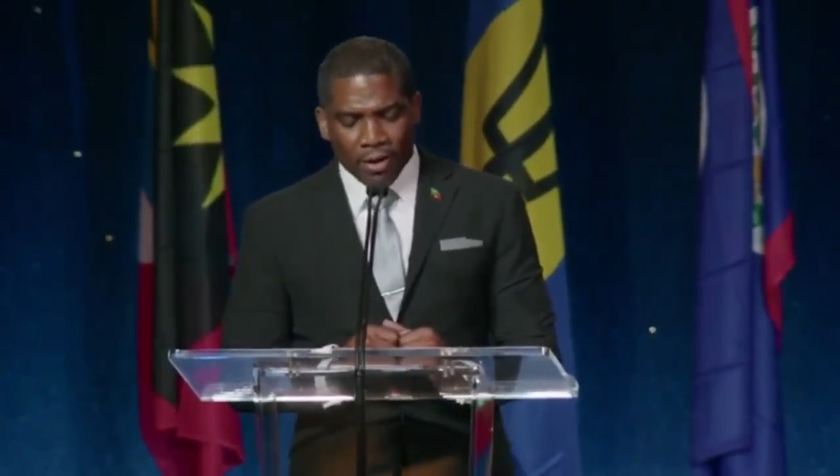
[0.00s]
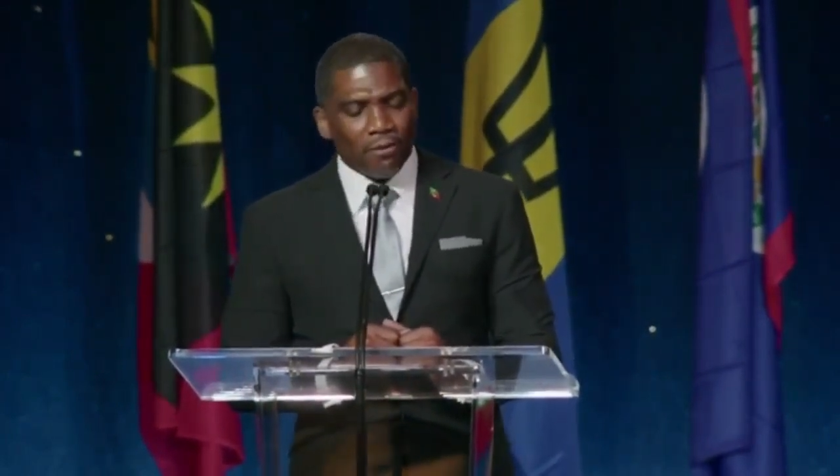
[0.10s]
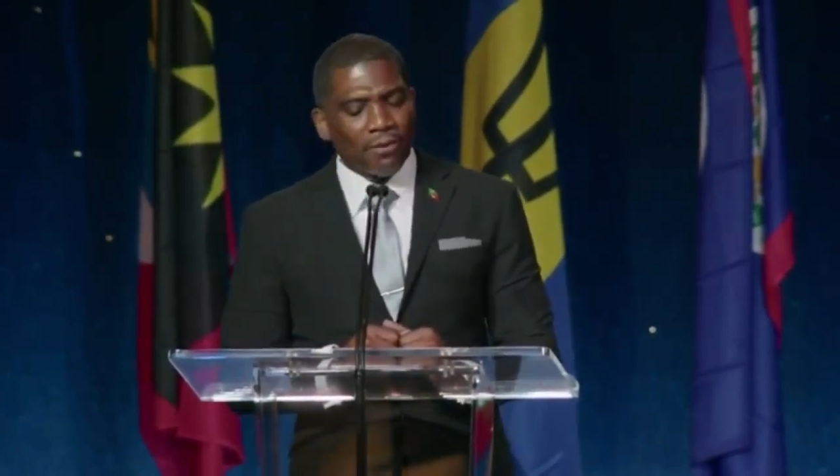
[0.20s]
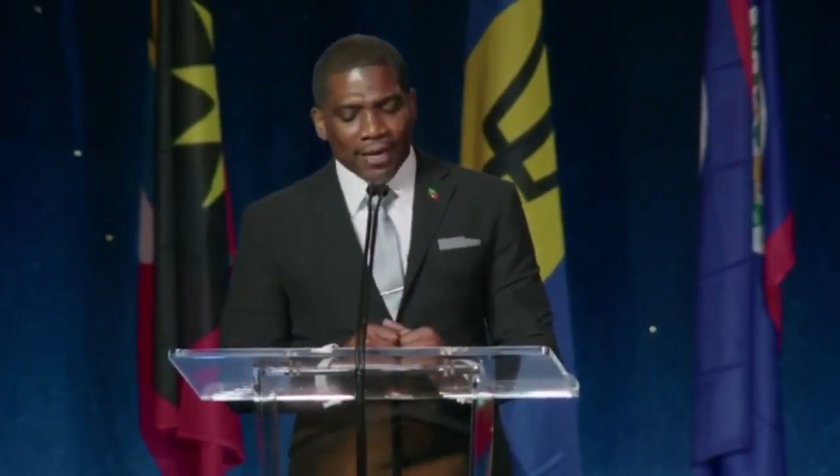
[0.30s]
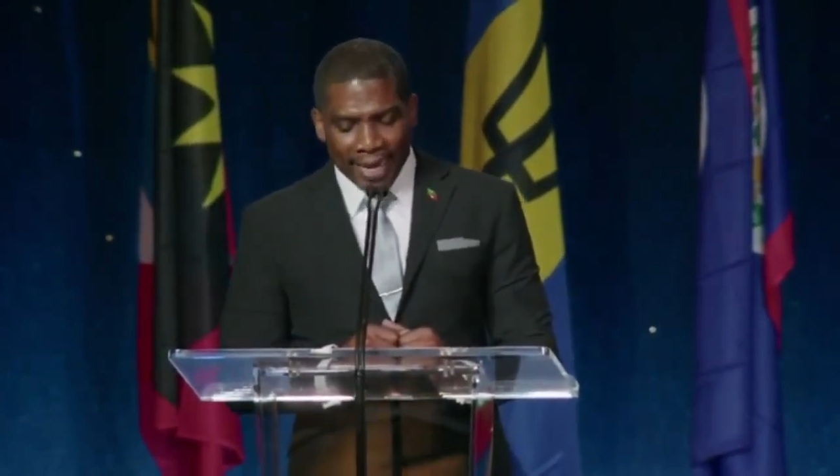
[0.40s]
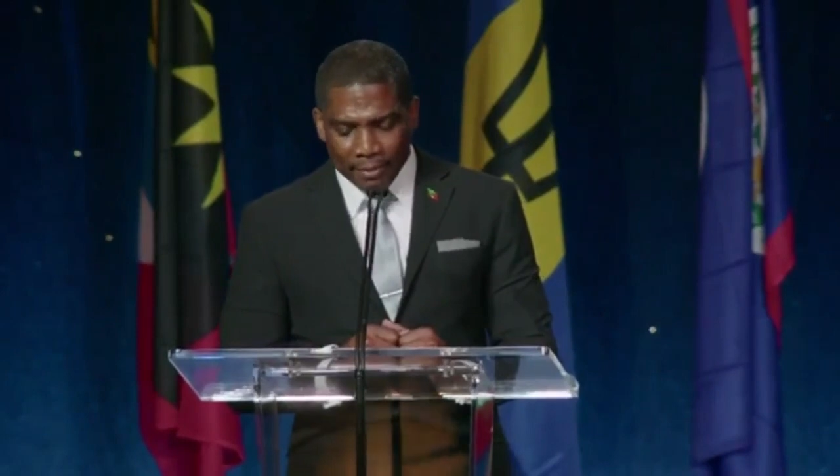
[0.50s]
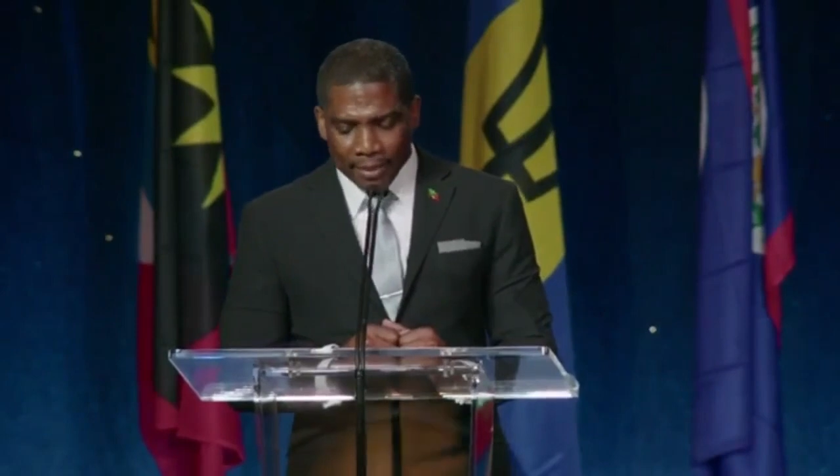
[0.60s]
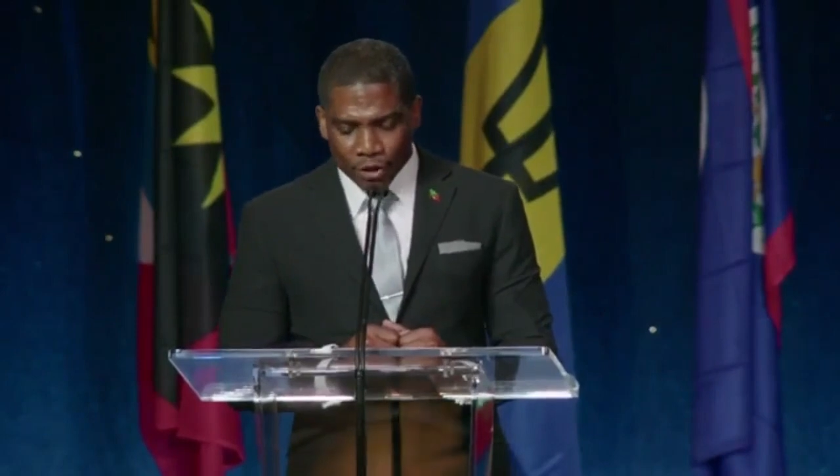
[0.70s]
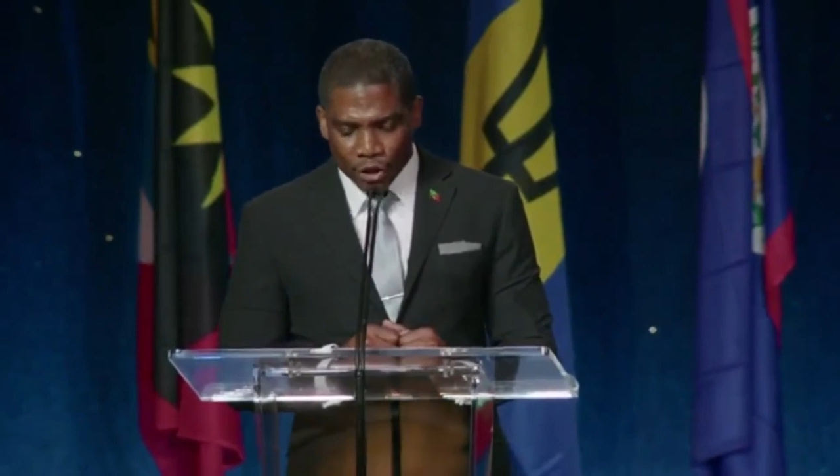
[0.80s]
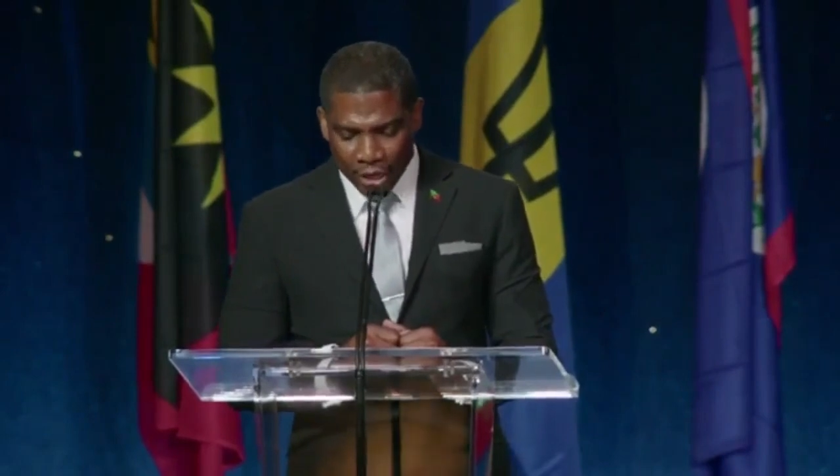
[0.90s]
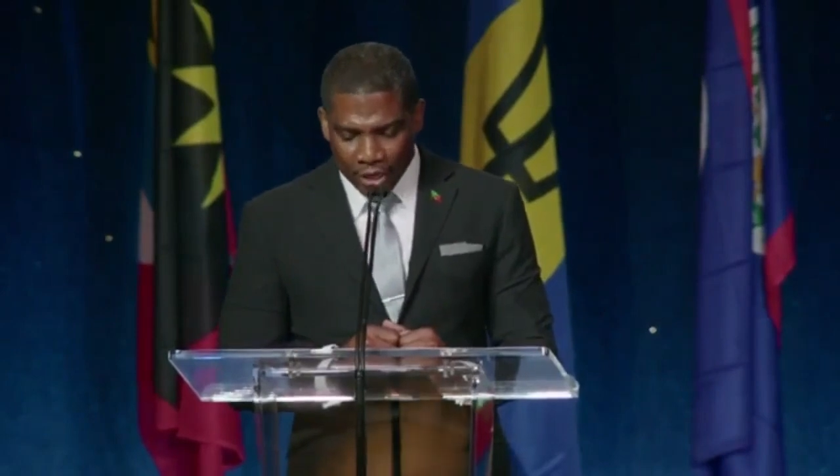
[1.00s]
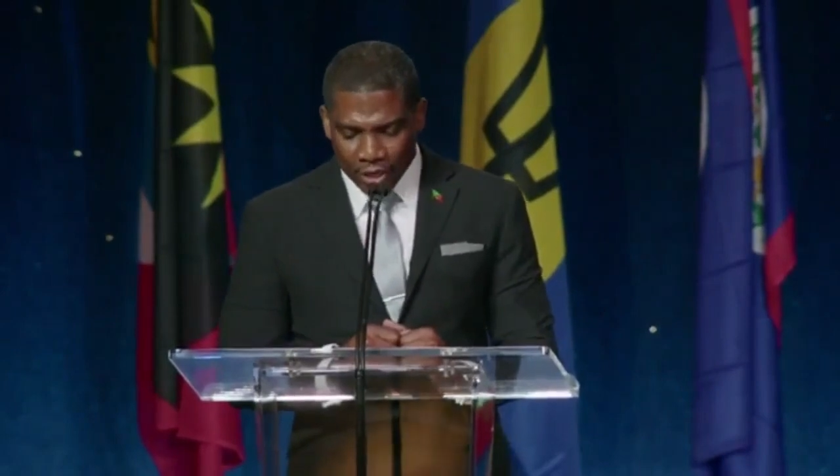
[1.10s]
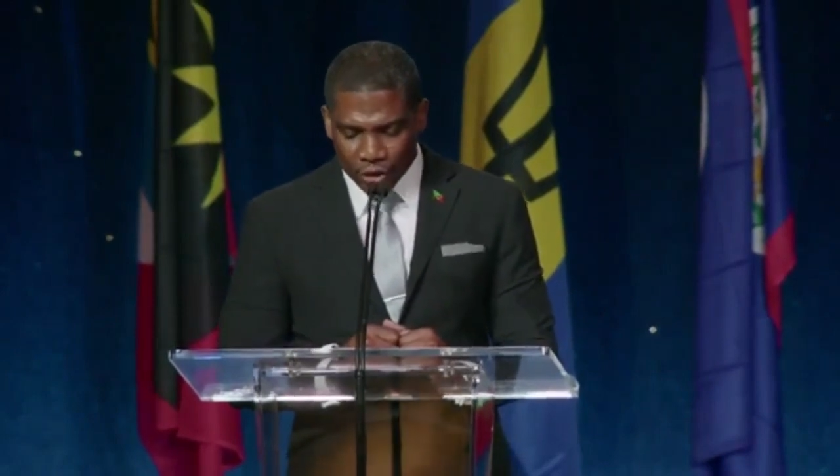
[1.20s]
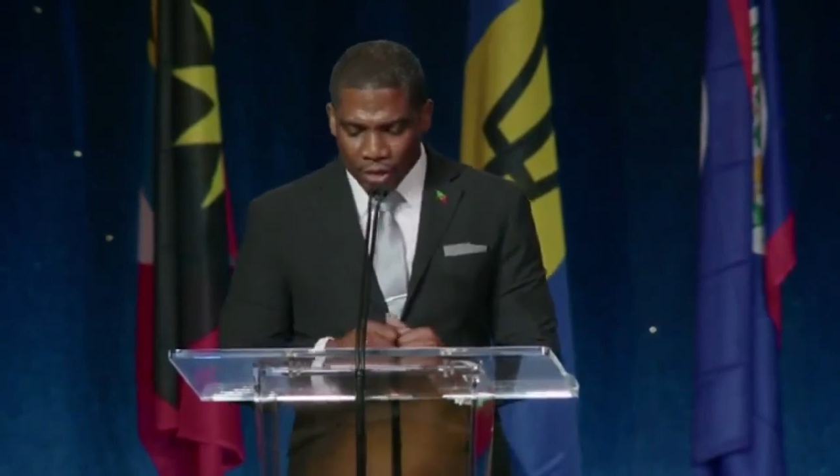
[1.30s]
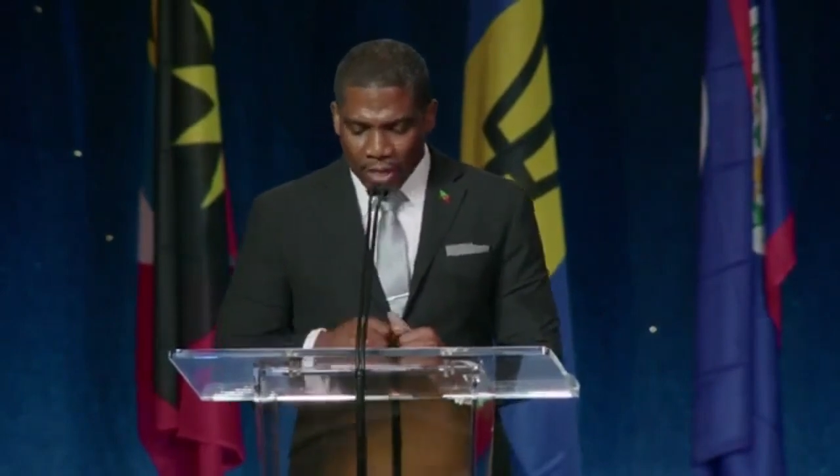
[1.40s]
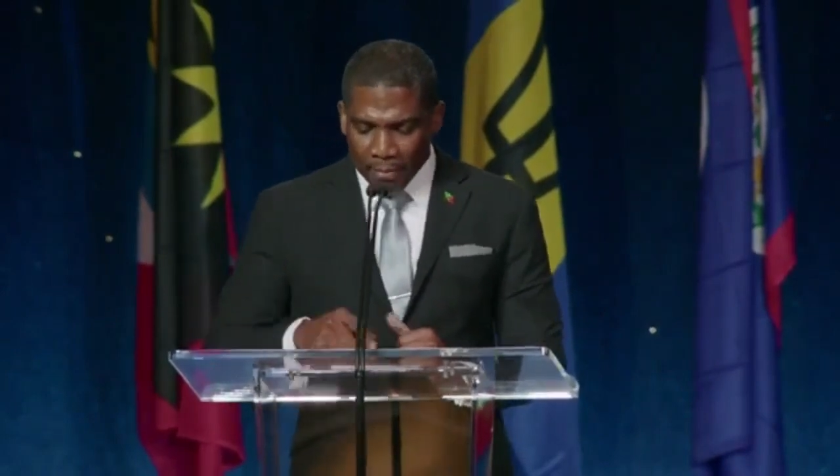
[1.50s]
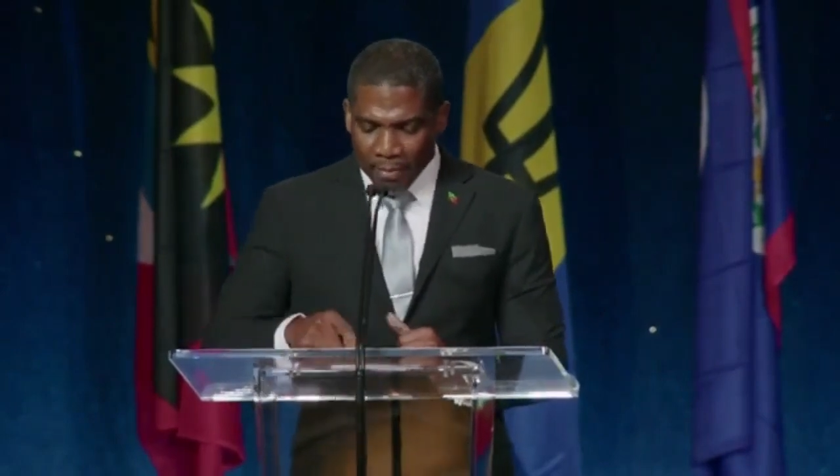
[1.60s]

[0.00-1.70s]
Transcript: of climate change